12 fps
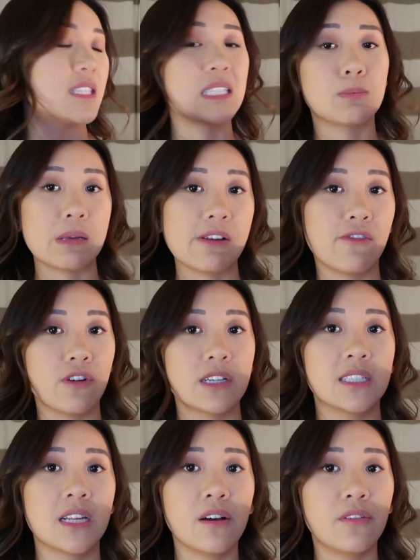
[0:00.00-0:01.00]
it to speak for
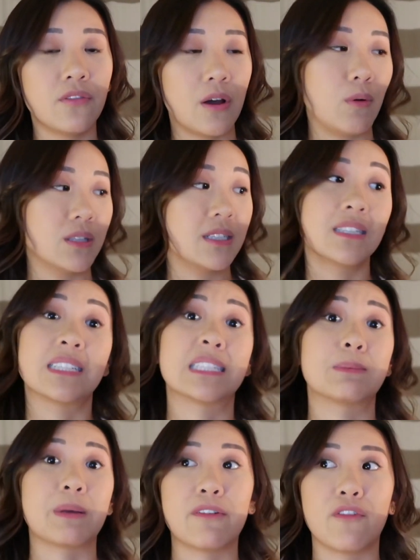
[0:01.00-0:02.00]
itself. I wanted it to
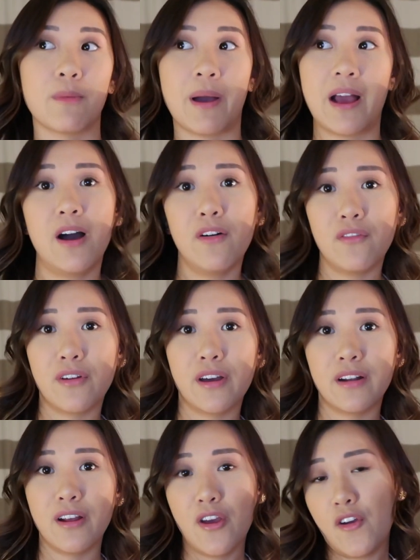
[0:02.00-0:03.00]
speak for my
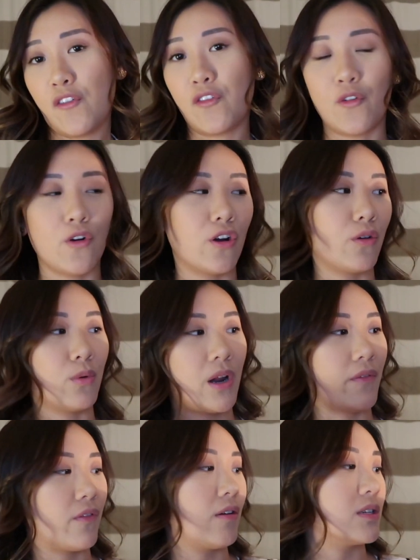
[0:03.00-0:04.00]
outfit, for
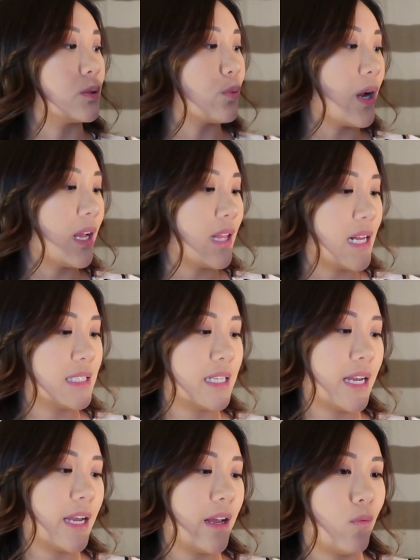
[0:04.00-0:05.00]
whatever I was wearing that day.